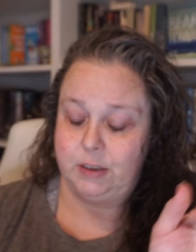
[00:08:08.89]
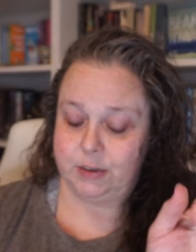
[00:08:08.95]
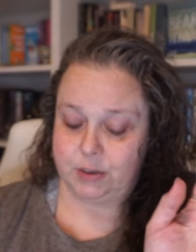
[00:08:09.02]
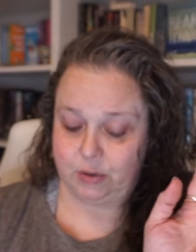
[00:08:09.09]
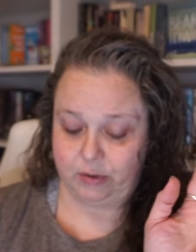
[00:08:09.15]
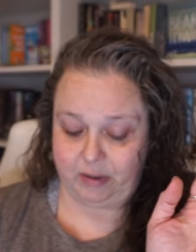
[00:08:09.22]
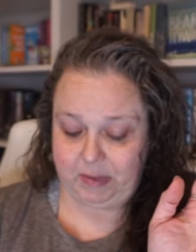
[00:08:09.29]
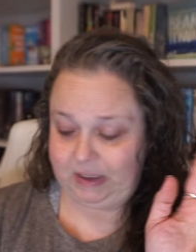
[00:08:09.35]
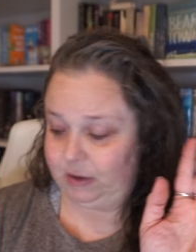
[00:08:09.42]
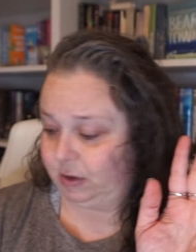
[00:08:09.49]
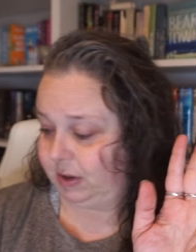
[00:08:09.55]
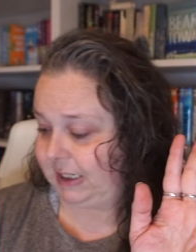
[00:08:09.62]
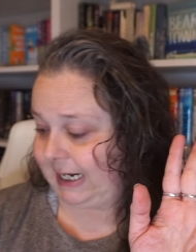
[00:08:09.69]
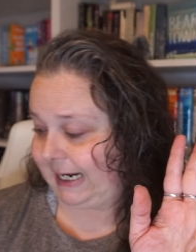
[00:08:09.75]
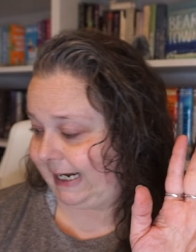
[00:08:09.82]
So let me
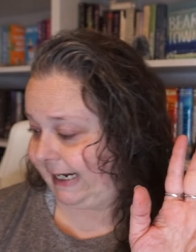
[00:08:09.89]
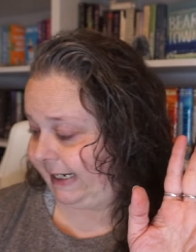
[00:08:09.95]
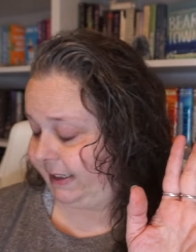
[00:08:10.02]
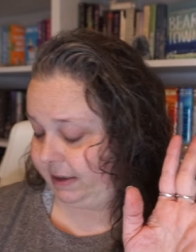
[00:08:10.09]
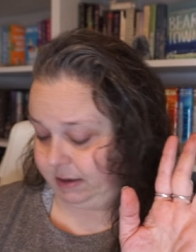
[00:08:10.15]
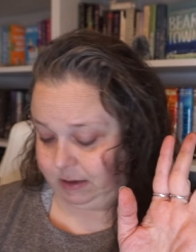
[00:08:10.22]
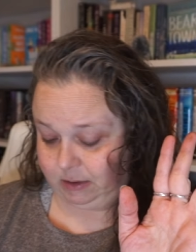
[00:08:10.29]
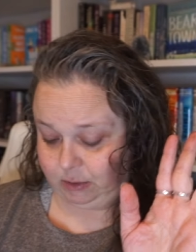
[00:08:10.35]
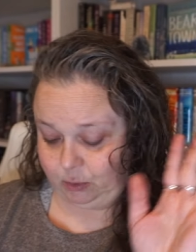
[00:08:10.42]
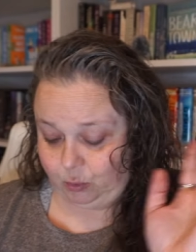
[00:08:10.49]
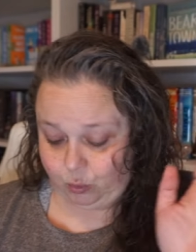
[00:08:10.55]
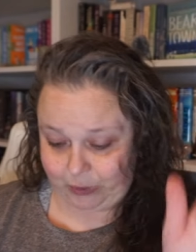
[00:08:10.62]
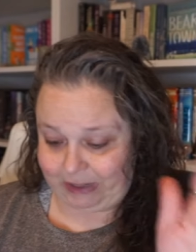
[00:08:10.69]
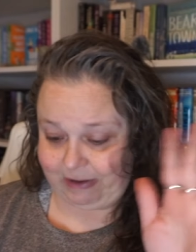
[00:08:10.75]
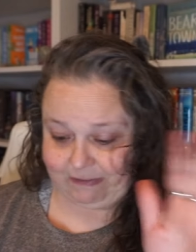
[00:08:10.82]
look at
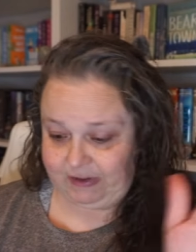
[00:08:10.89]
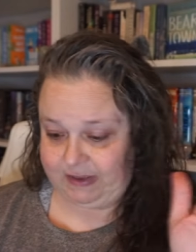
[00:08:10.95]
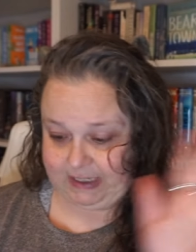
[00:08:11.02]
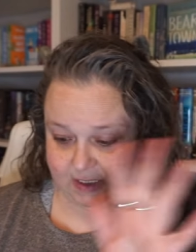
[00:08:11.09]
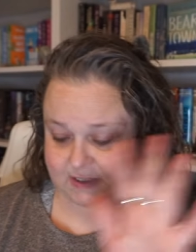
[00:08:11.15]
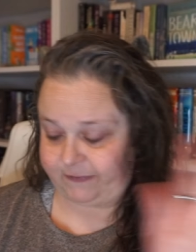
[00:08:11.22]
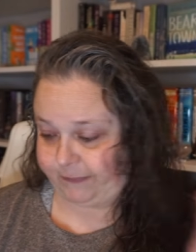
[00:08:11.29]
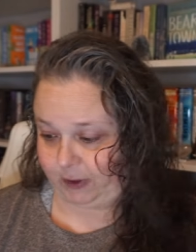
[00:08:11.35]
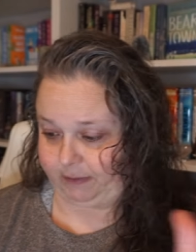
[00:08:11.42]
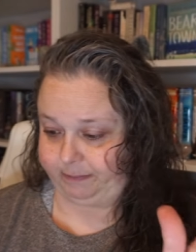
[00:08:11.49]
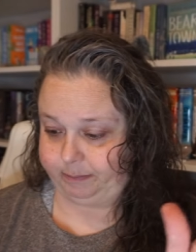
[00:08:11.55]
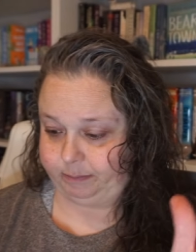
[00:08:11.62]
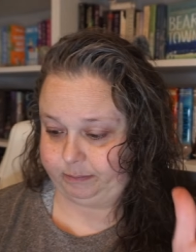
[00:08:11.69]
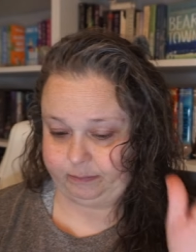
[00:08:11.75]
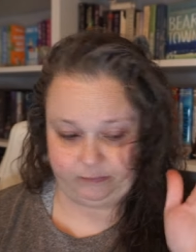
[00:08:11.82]
where everything is
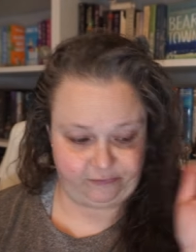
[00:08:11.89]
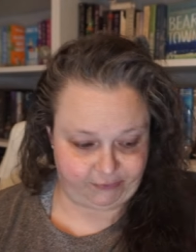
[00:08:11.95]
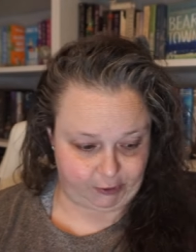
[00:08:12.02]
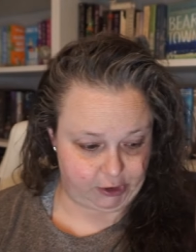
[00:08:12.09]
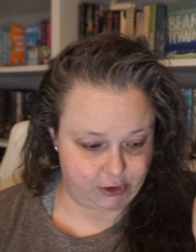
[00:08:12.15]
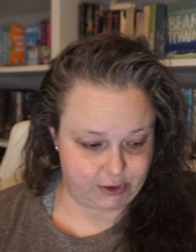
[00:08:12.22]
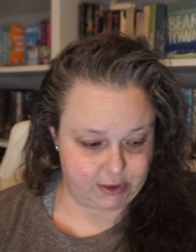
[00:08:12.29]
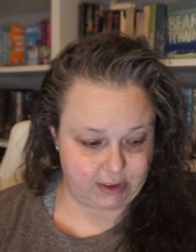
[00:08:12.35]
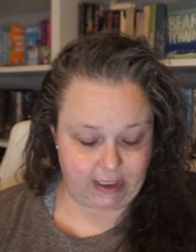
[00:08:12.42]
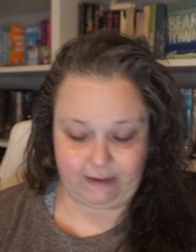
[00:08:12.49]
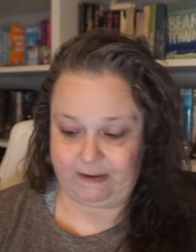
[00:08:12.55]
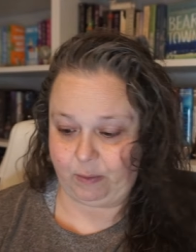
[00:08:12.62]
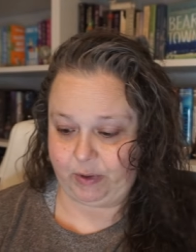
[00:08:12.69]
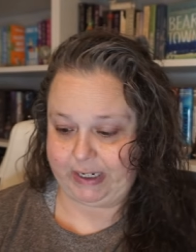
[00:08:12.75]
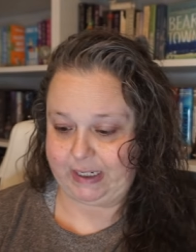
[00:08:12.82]
from first, and
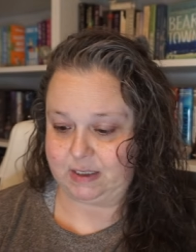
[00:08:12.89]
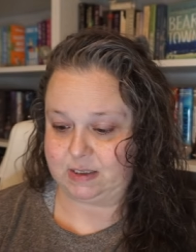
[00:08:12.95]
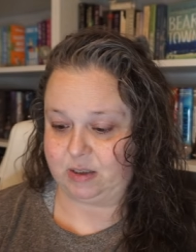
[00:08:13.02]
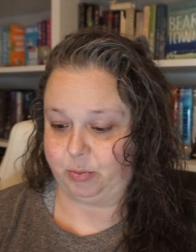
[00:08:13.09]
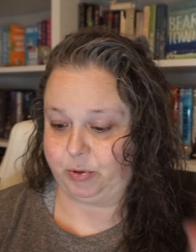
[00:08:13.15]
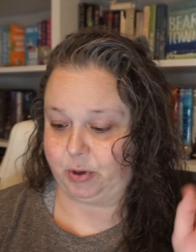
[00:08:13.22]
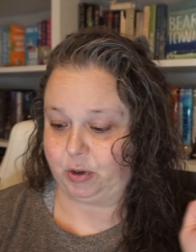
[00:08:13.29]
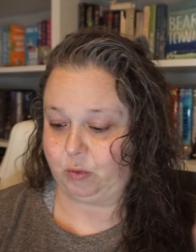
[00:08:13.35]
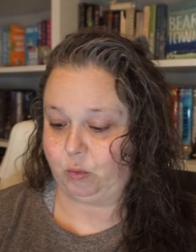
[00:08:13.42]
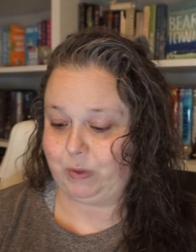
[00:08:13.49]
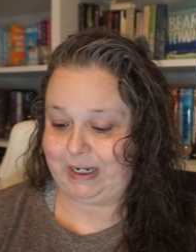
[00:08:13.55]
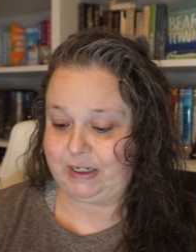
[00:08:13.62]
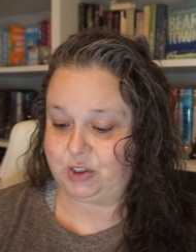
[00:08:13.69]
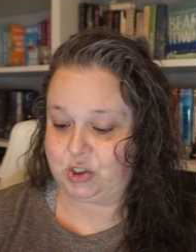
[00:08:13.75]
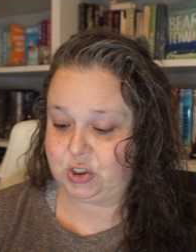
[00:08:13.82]
then we'll get into the book,
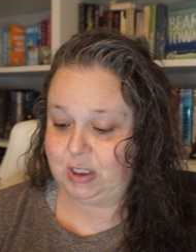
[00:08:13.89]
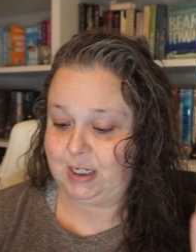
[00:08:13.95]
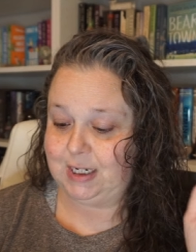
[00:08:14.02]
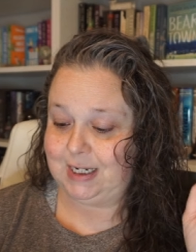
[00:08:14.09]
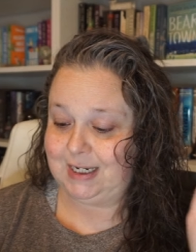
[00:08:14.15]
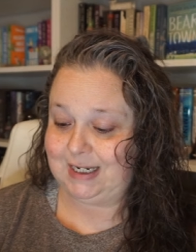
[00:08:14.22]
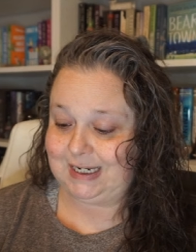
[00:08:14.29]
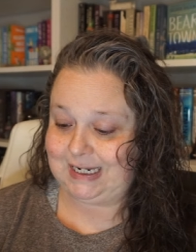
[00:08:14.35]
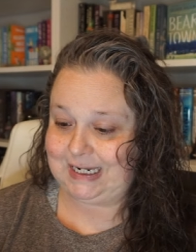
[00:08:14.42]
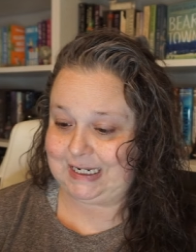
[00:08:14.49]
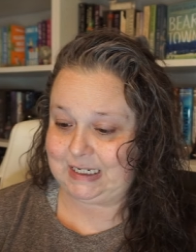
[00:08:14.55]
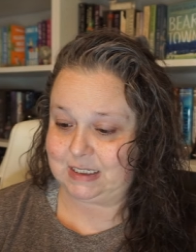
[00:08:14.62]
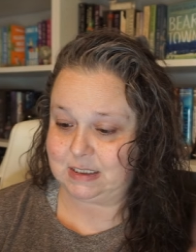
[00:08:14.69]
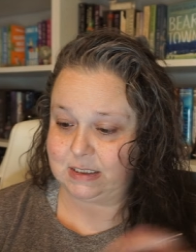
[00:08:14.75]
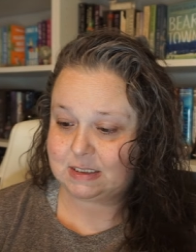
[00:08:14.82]
which
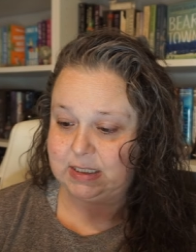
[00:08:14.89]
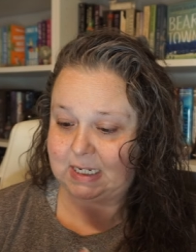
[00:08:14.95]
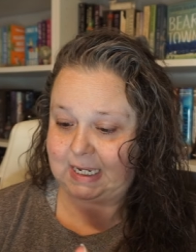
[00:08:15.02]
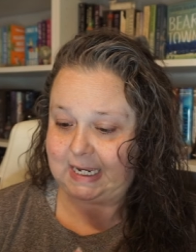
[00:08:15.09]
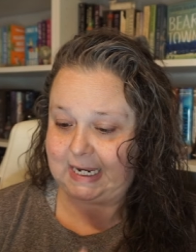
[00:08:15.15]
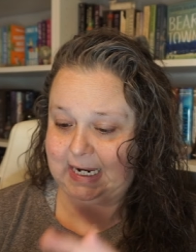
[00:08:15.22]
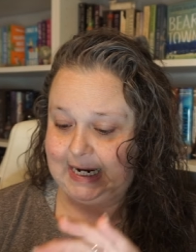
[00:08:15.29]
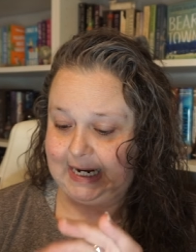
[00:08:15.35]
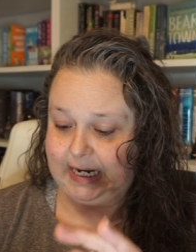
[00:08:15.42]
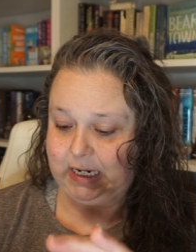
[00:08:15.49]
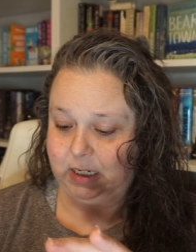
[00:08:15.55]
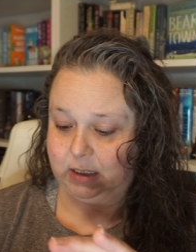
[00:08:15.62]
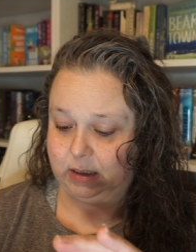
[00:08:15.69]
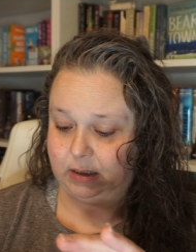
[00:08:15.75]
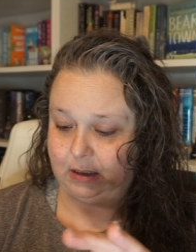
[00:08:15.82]
is
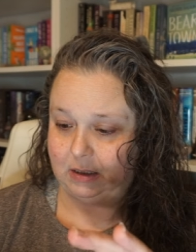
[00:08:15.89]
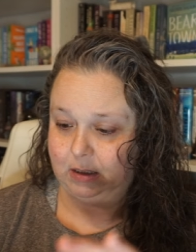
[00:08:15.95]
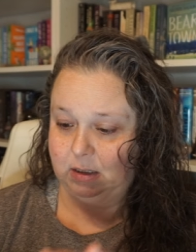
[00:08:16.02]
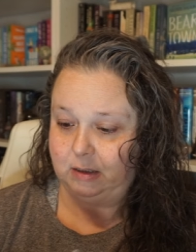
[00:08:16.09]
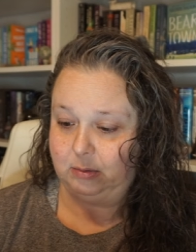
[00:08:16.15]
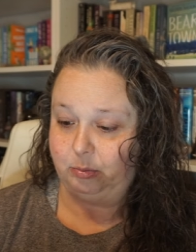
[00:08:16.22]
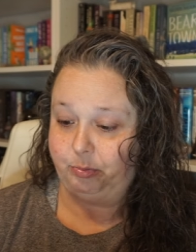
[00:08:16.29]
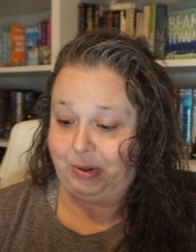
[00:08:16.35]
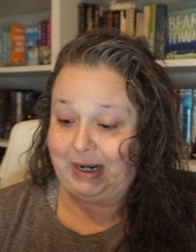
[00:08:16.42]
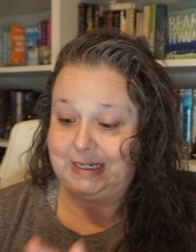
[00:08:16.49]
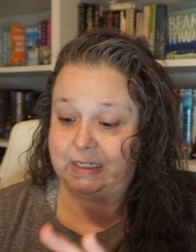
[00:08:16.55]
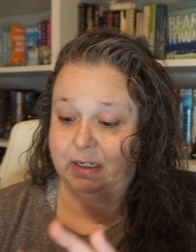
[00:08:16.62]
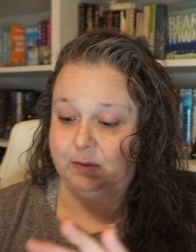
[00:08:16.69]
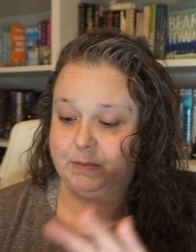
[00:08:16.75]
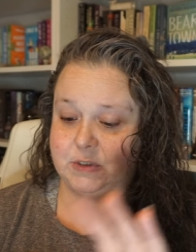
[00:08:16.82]
a
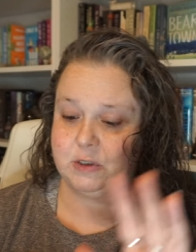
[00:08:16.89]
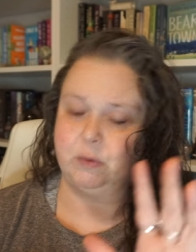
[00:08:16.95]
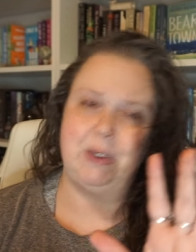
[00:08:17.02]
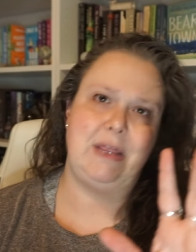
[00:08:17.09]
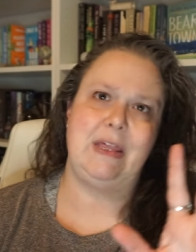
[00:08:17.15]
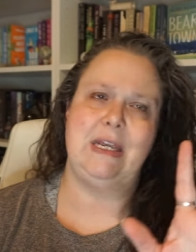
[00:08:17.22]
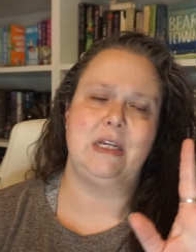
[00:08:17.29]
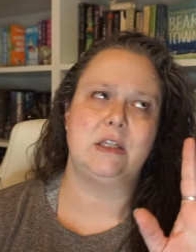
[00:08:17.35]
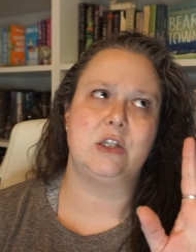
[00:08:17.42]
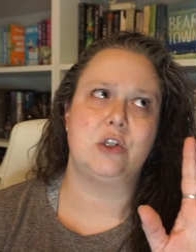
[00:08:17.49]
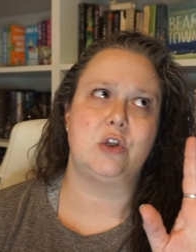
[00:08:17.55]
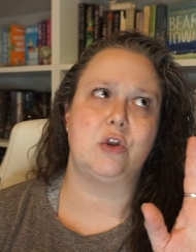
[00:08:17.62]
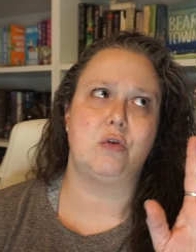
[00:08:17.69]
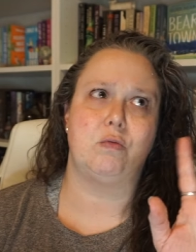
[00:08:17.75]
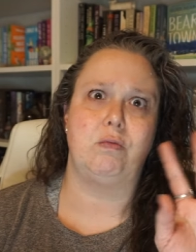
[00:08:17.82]
bind up. So I think it's
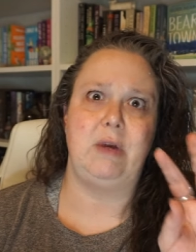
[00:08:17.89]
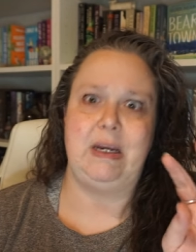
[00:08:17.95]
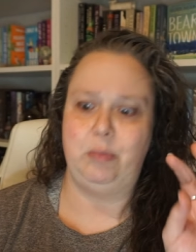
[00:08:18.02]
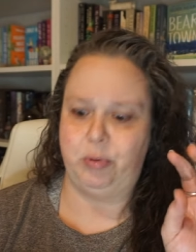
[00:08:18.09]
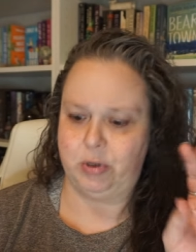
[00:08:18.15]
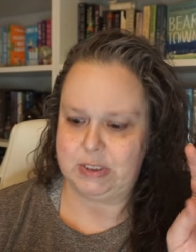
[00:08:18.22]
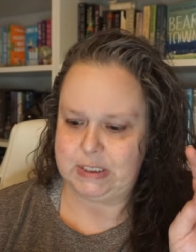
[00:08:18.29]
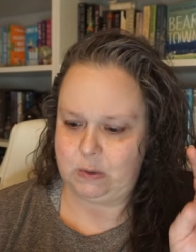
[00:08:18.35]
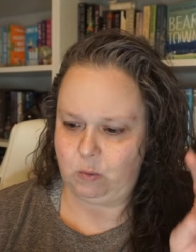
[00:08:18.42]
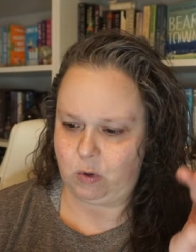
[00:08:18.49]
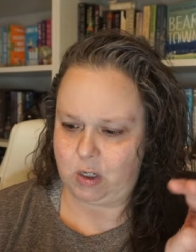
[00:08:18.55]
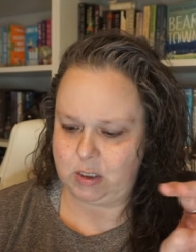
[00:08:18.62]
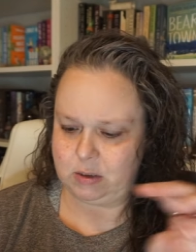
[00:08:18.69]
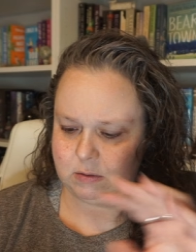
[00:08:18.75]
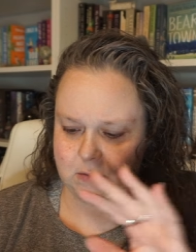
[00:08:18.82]
three books in one.